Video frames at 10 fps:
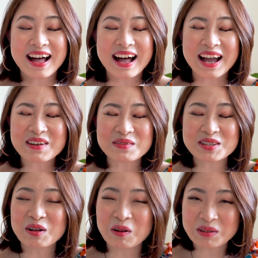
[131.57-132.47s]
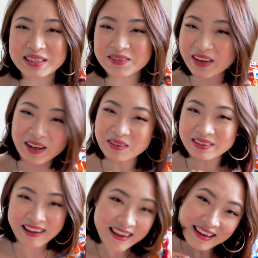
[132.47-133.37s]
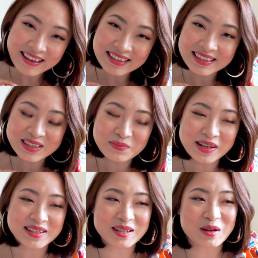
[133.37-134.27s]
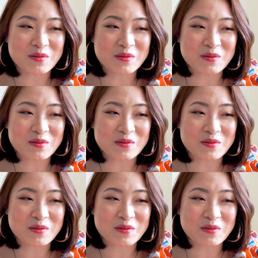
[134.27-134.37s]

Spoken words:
I was holding my own hands. But